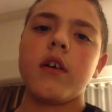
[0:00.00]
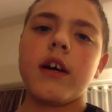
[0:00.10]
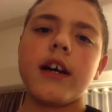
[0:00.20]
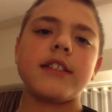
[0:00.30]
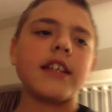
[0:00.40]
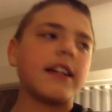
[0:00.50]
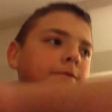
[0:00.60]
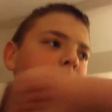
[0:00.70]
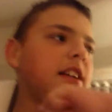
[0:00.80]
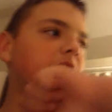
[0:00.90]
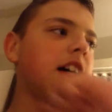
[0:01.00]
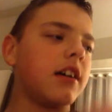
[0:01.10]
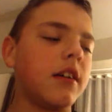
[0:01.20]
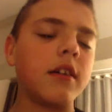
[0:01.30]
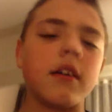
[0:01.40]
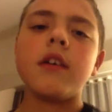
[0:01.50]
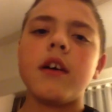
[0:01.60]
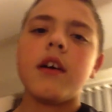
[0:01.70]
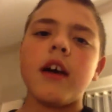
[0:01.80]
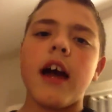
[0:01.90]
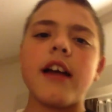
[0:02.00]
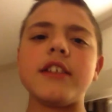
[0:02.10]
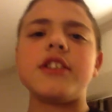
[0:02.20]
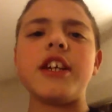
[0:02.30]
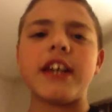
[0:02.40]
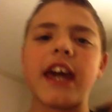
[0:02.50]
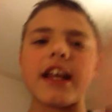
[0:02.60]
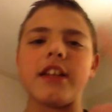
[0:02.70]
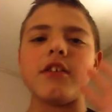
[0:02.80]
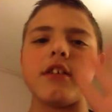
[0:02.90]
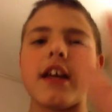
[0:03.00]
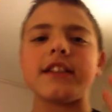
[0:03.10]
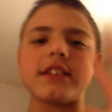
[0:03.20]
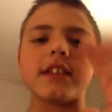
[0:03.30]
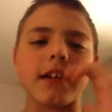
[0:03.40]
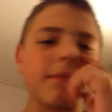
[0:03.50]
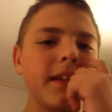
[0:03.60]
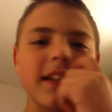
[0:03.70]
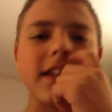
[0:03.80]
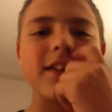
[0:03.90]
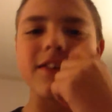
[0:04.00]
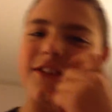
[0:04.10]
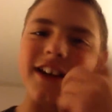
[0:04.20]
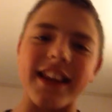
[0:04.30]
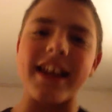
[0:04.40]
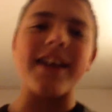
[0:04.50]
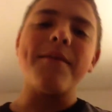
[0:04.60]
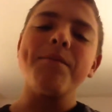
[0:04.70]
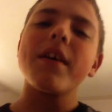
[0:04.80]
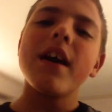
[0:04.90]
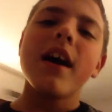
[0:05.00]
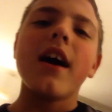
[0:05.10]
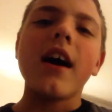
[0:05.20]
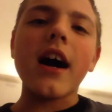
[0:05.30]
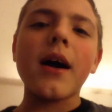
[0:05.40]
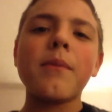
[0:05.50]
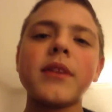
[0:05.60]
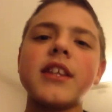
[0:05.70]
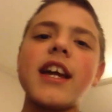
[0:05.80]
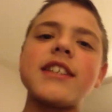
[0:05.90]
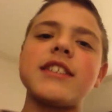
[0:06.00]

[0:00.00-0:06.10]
It's nah. And then she can't do this. Really? But the next